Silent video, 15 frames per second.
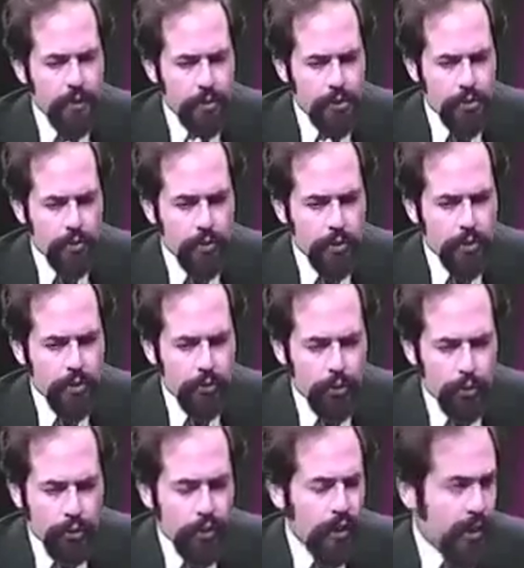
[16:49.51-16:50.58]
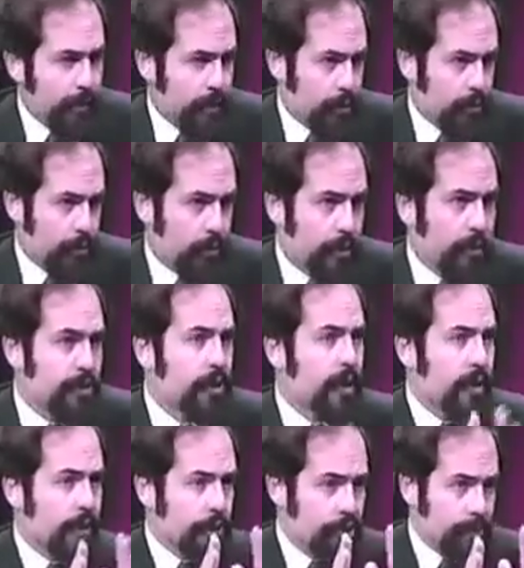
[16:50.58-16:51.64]
that certain good laboratories
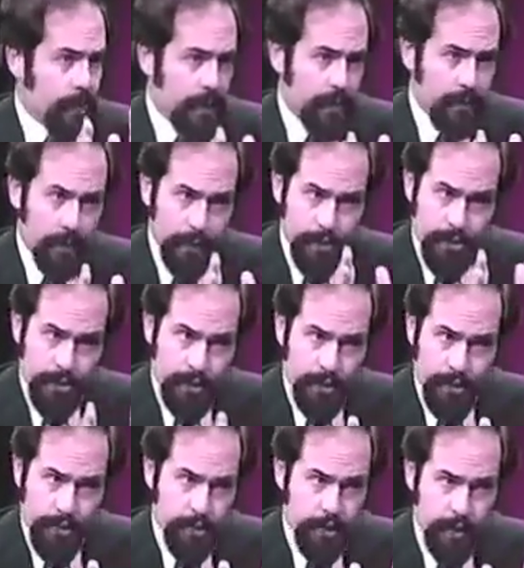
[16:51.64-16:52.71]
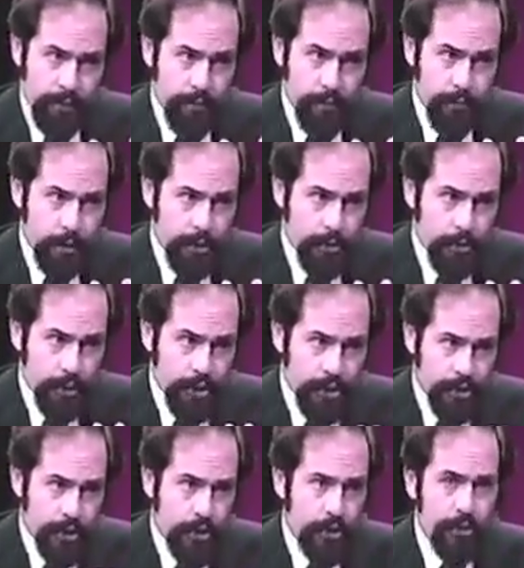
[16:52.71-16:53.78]
that spent, like Stanford Research
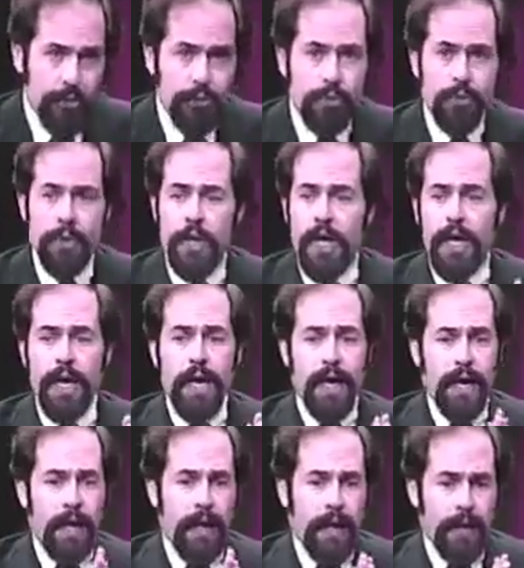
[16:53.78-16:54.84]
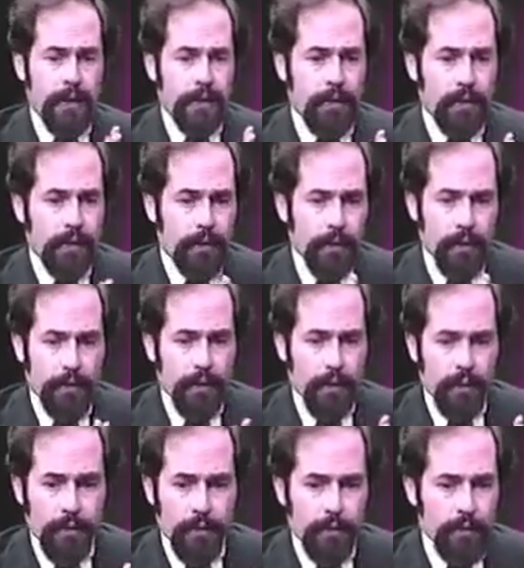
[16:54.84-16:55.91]
Institute and
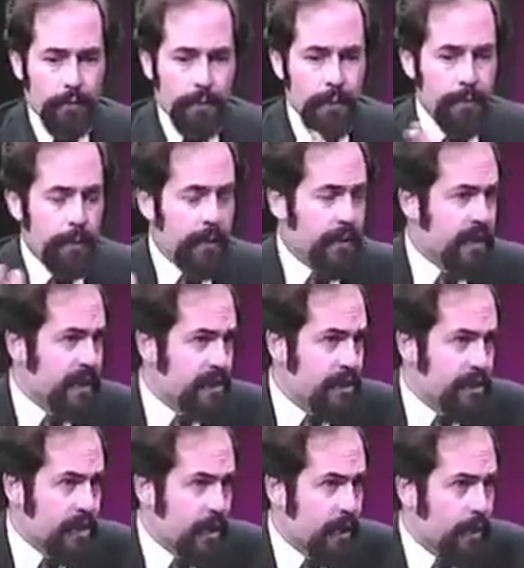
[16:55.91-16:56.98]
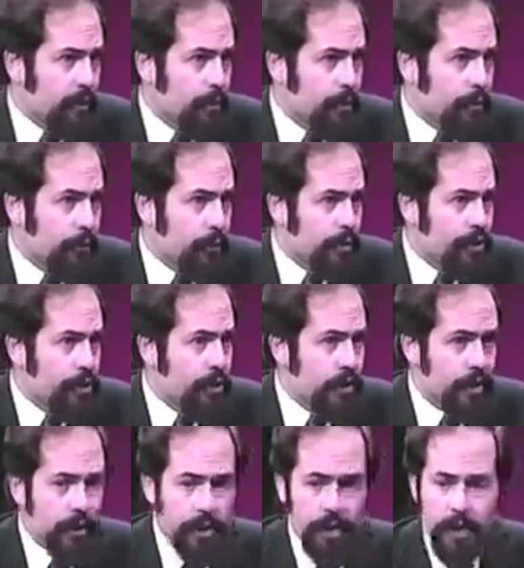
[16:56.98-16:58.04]
people at Texas A&M
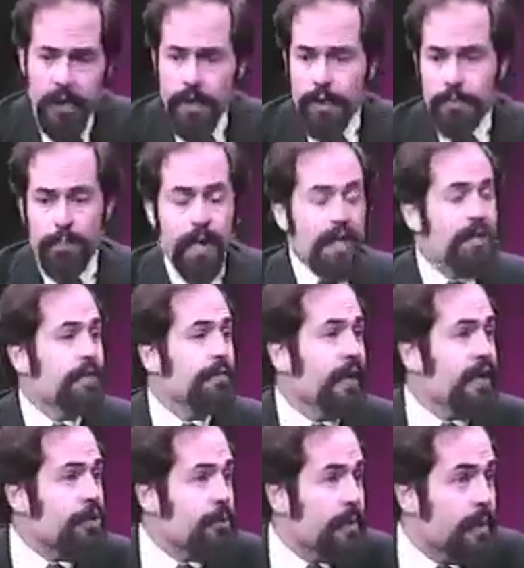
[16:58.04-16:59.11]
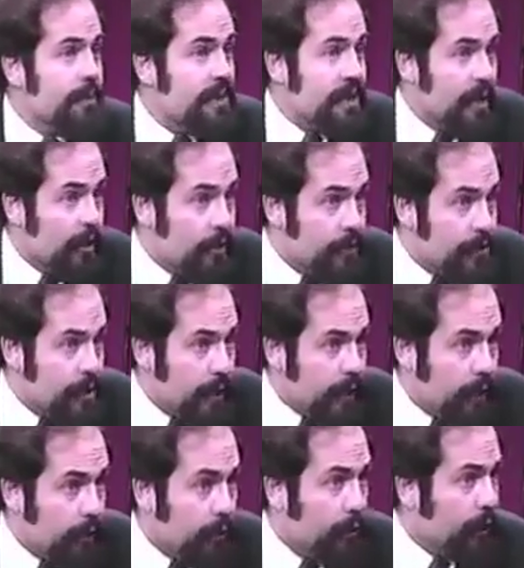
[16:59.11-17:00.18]
University, Pons and Fleischmann themselves
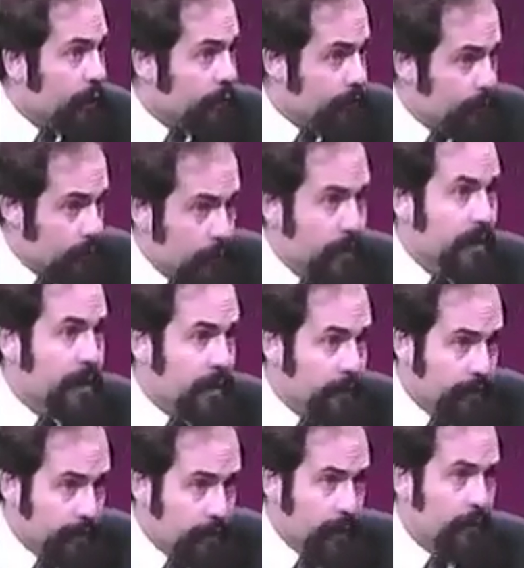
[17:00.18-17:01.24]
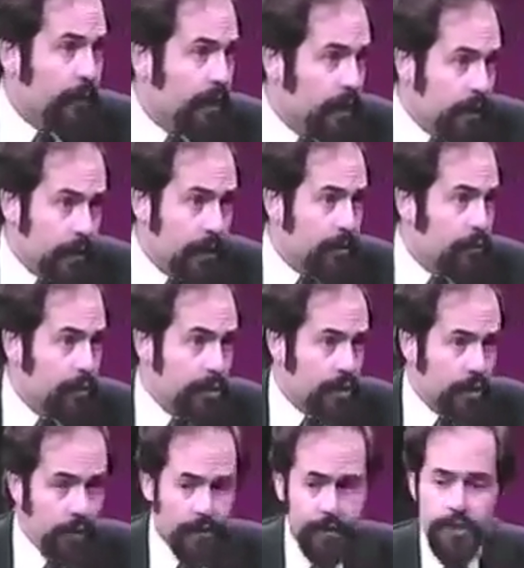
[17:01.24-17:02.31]
now have really very clean
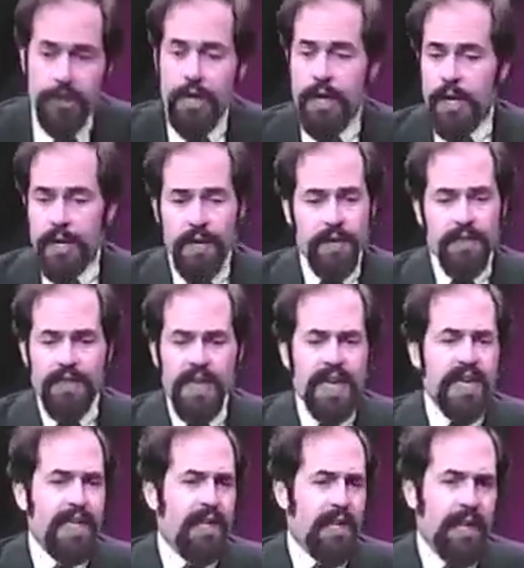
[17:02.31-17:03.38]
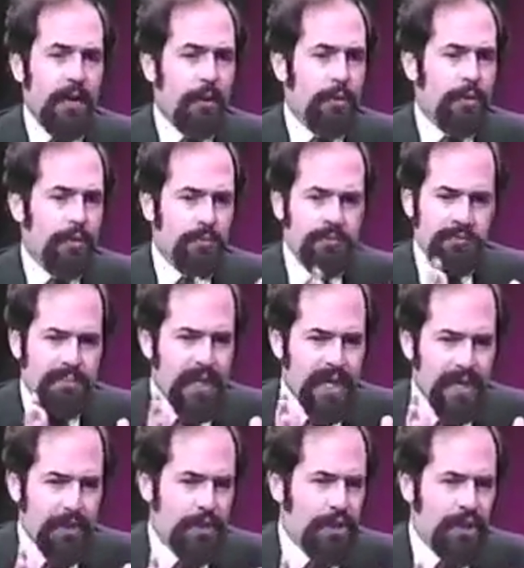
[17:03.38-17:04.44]
results. They get out
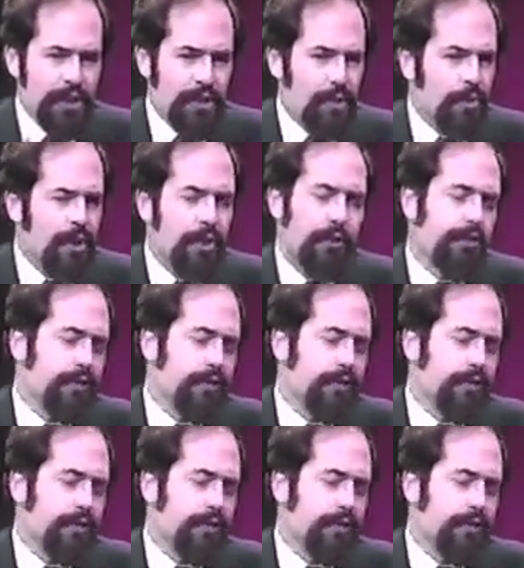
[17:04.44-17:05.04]
energies which